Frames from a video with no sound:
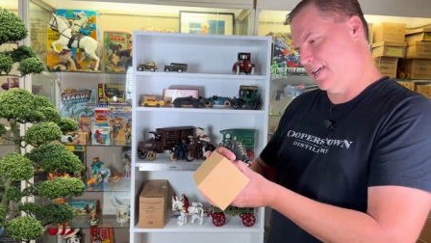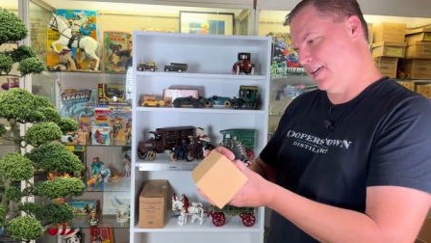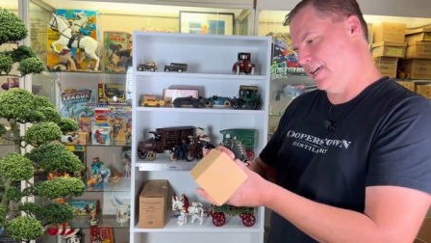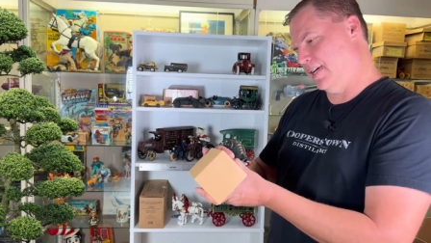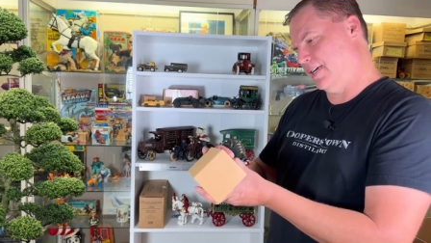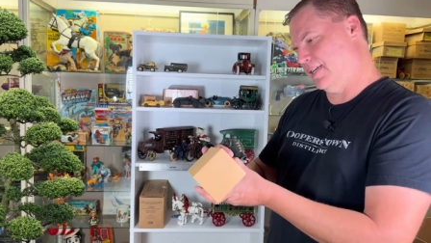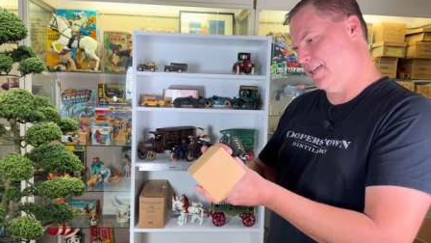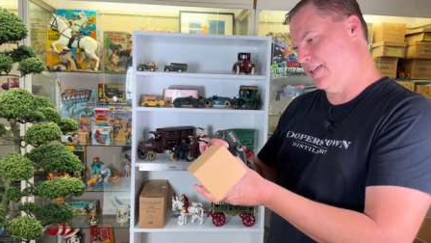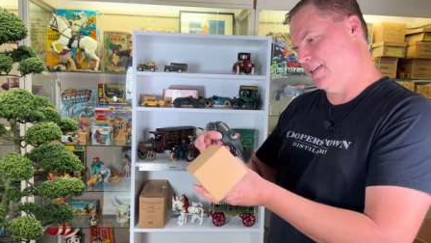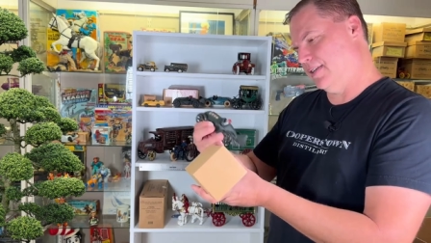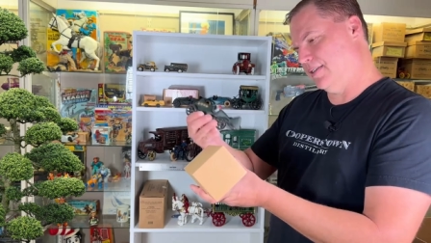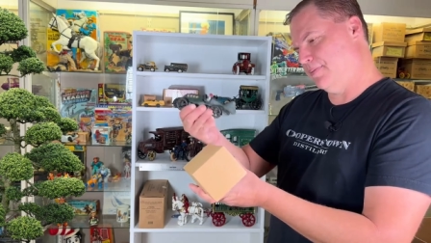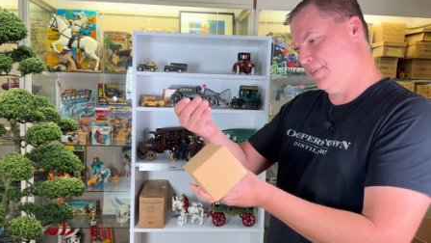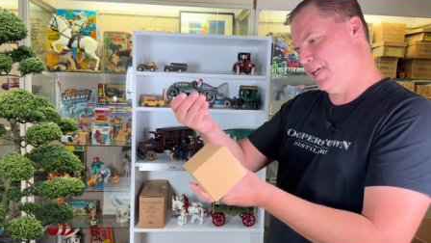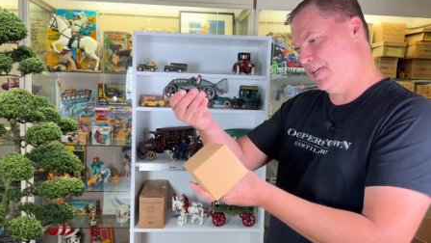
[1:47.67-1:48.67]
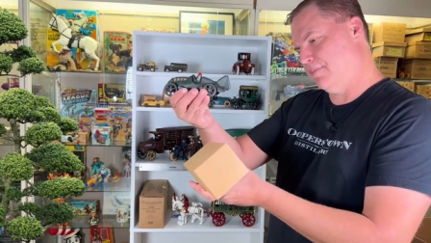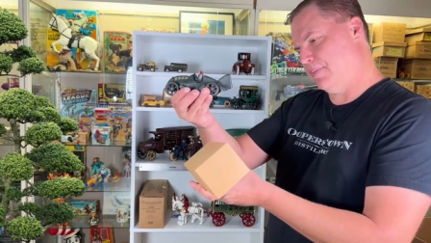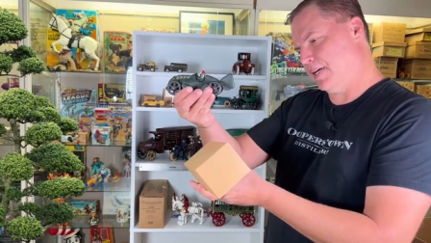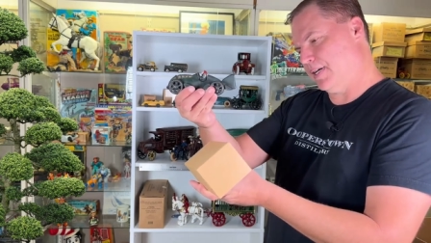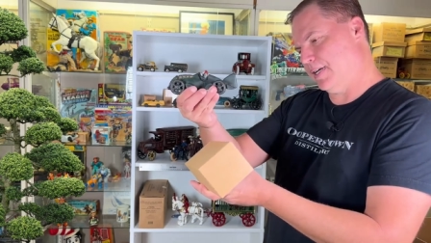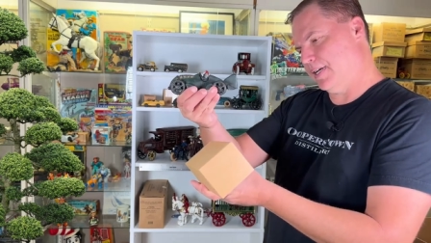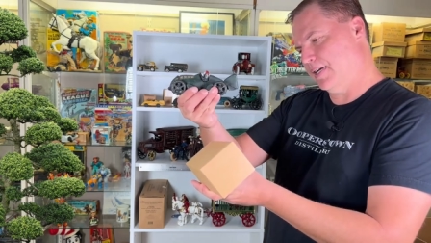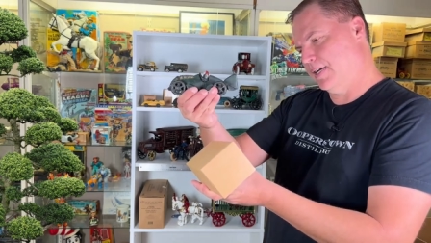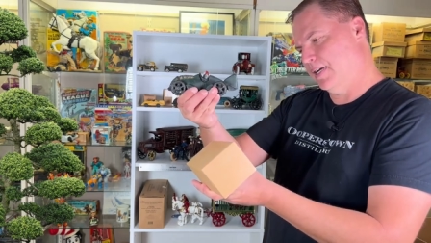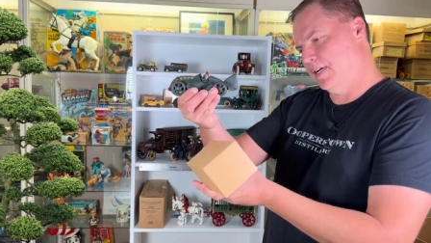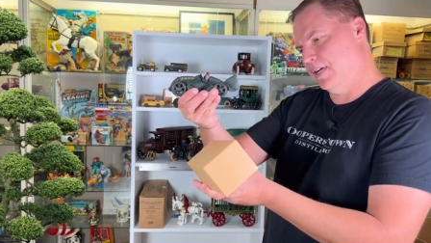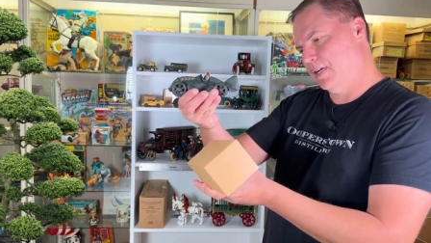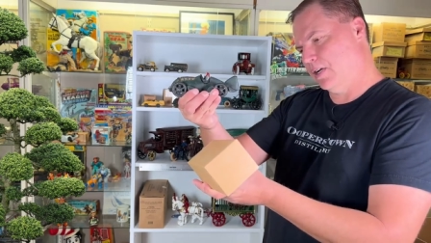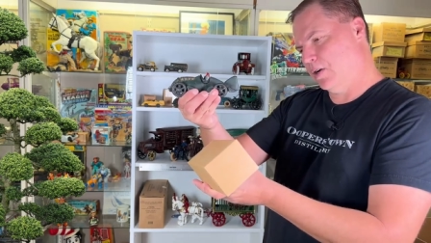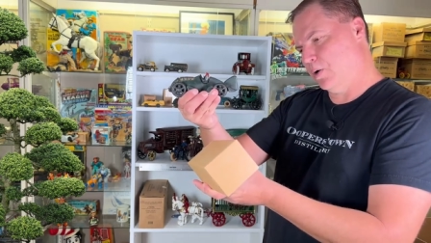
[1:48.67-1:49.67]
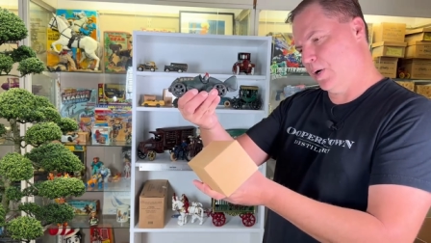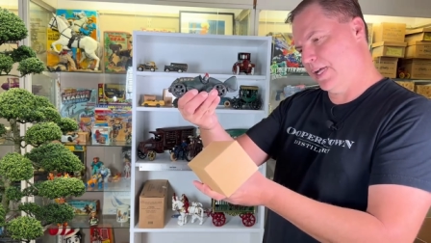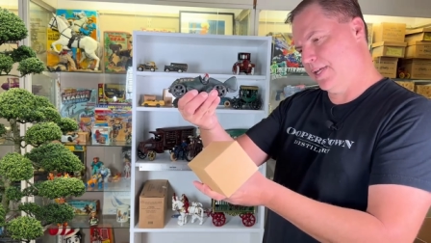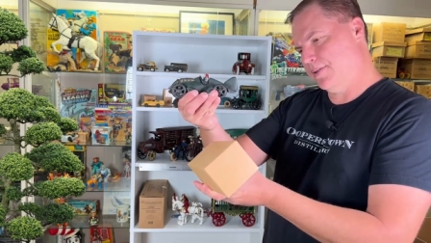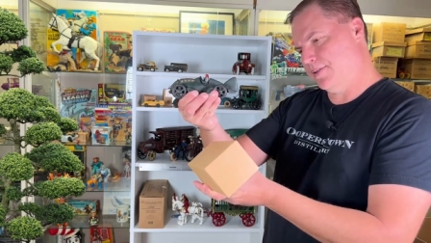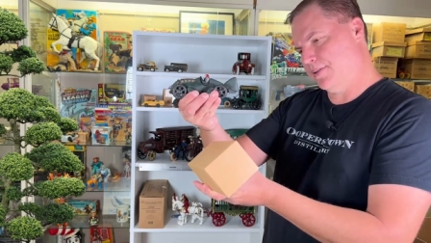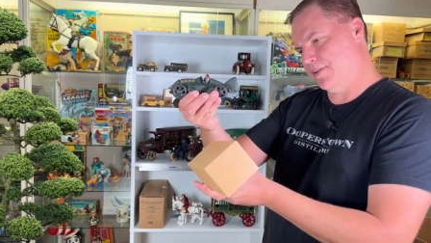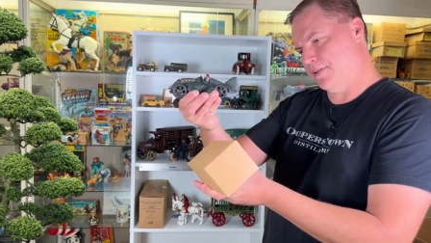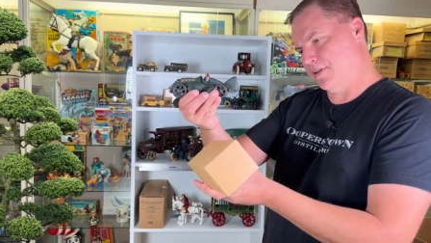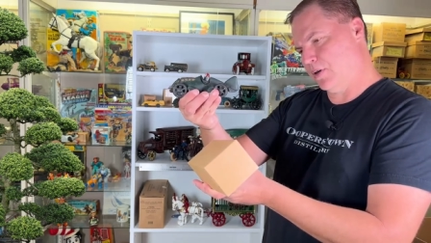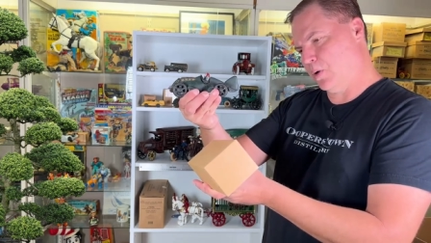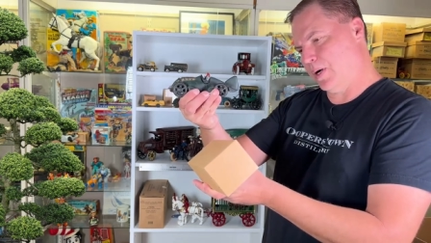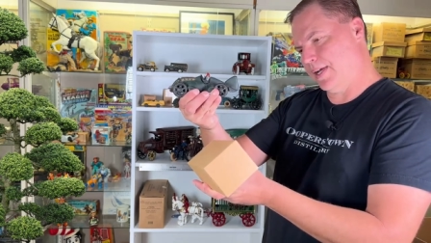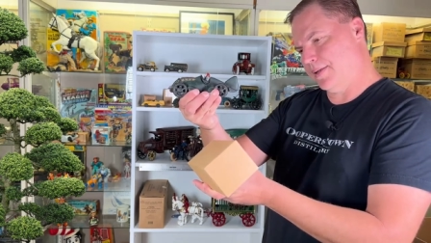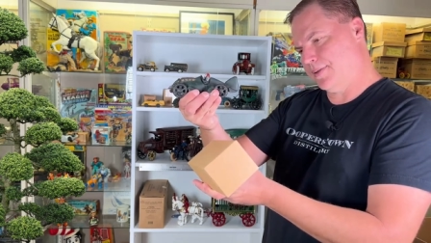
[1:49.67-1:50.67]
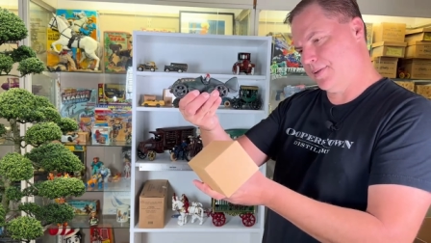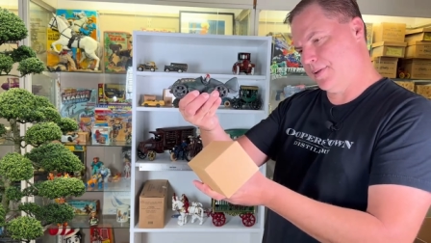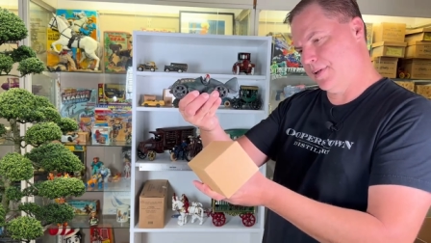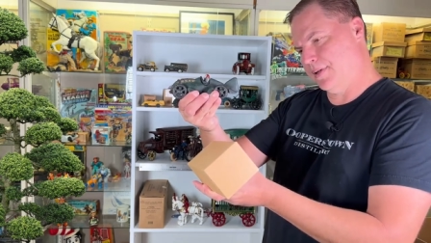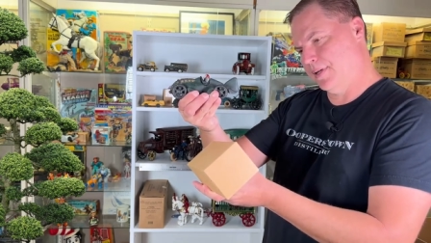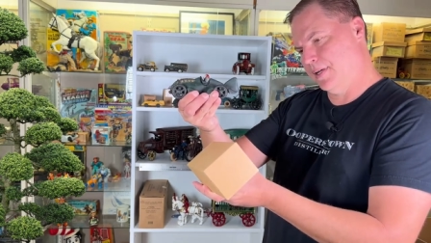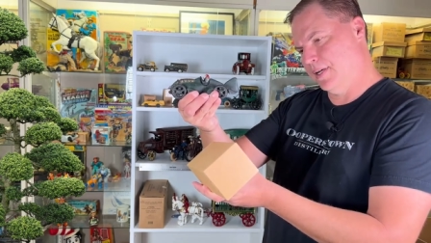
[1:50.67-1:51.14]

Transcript: And it is made by Quest or Quest